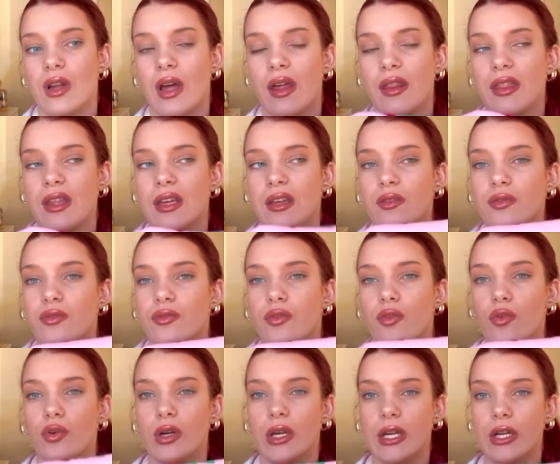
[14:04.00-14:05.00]
I think
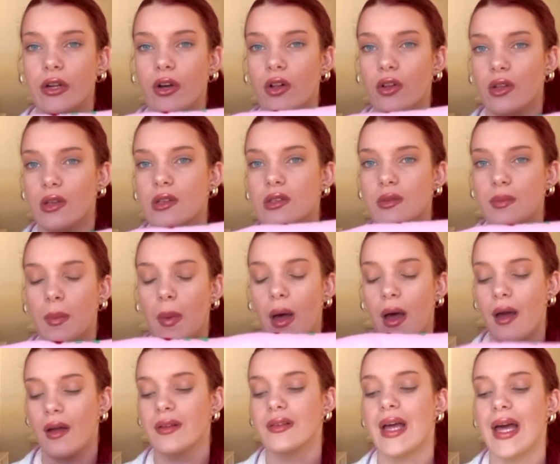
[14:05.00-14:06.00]
$40,
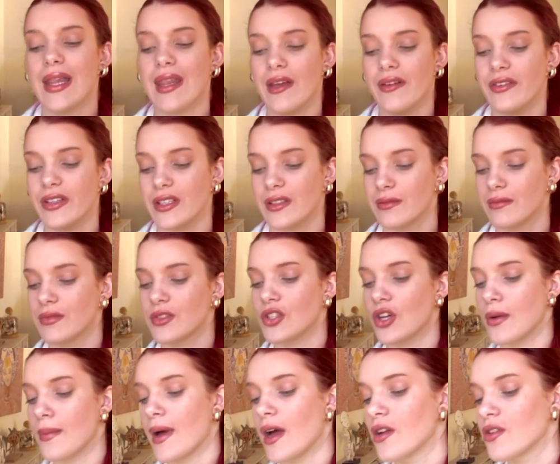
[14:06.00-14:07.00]
but I love it
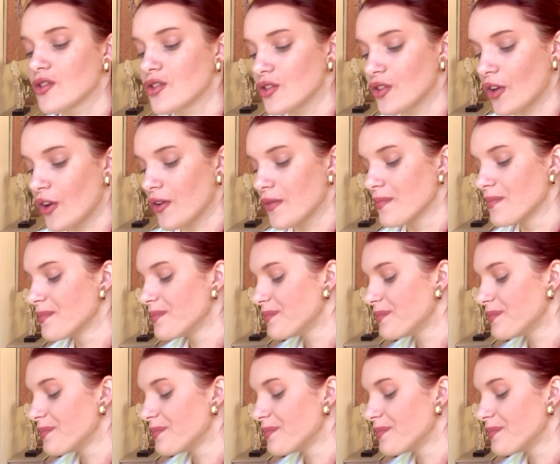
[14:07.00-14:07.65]
so much, so.